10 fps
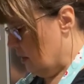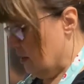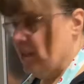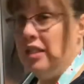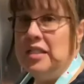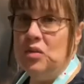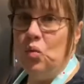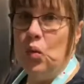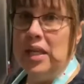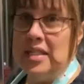And
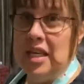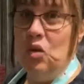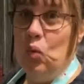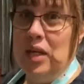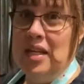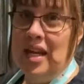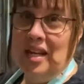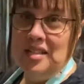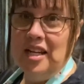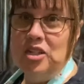it's getting windy
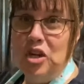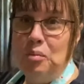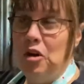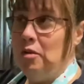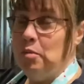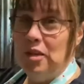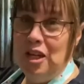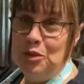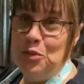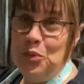outside. You can probably
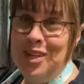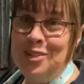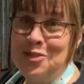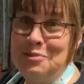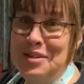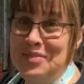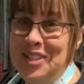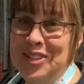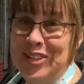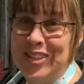hear the wind through my
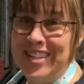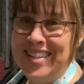Vent-A-Hood.